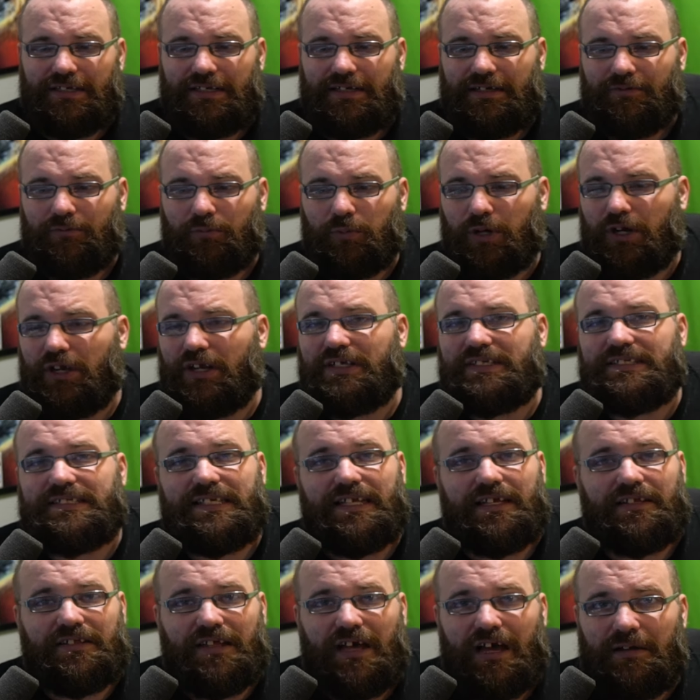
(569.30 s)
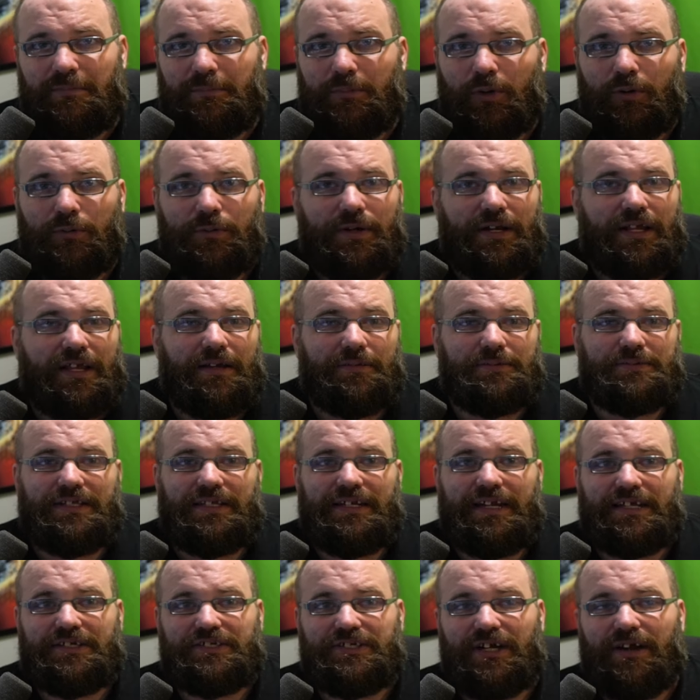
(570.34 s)
We're going to see a lot more when it comes to
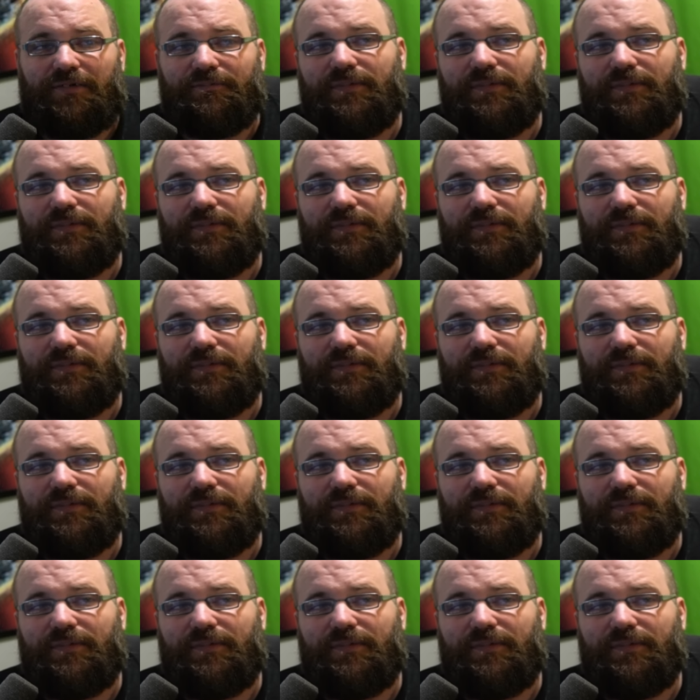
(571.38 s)
next year.